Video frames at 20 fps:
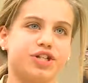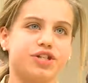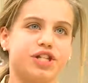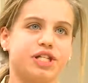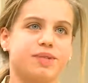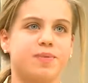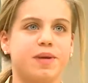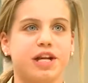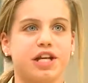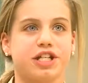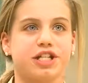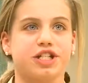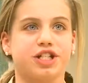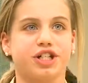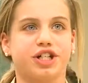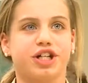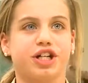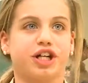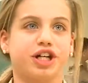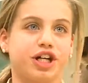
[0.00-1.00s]
do this because
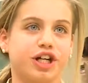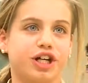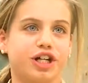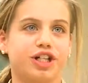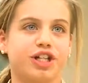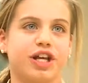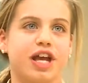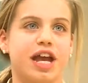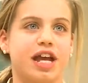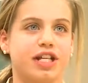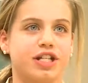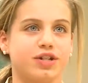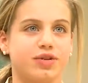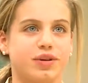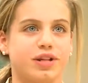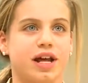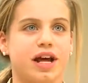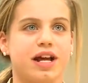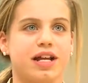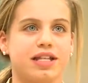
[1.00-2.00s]
you're a girl. You can't do
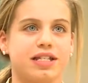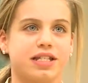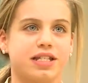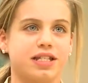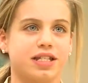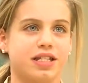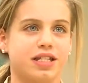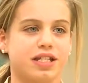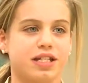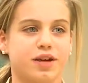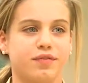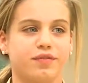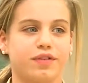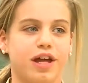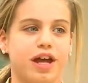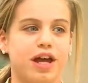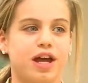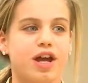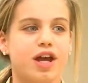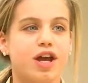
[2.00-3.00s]
a lot of the stuff
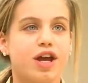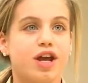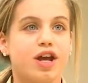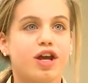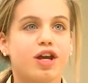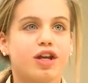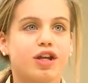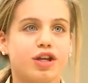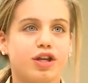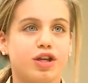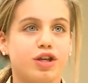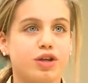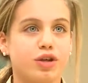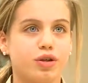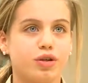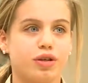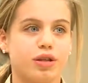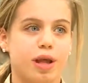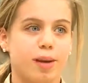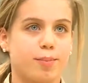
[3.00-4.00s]
that,
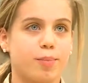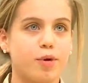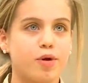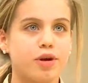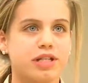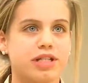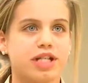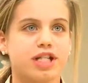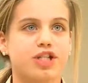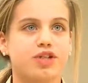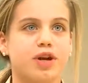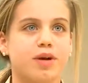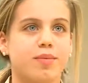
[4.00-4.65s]
you, that boys can do.